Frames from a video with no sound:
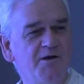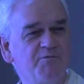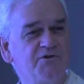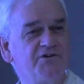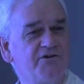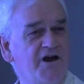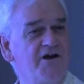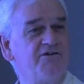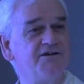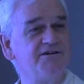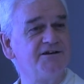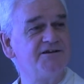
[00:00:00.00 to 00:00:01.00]
Brother
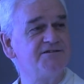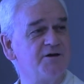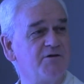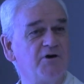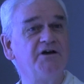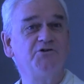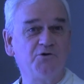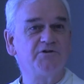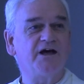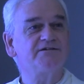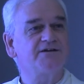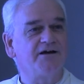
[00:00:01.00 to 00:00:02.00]
Aaron I know
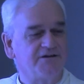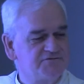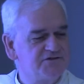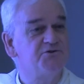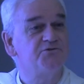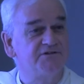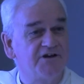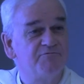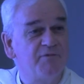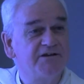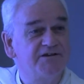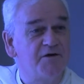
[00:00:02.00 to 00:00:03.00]
that kind of student. I've
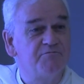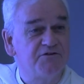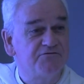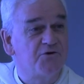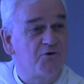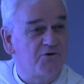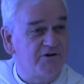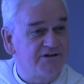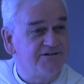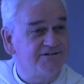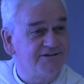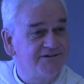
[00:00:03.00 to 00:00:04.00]
met them before
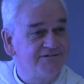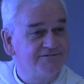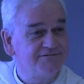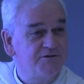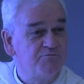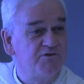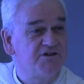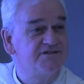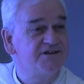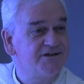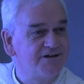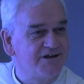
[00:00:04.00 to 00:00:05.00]
in
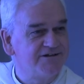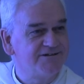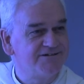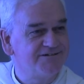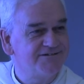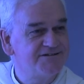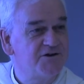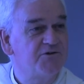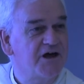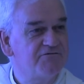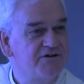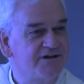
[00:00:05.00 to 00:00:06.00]
Brazil and in South
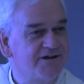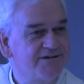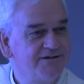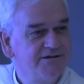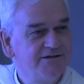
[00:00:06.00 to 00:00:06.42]
Africa.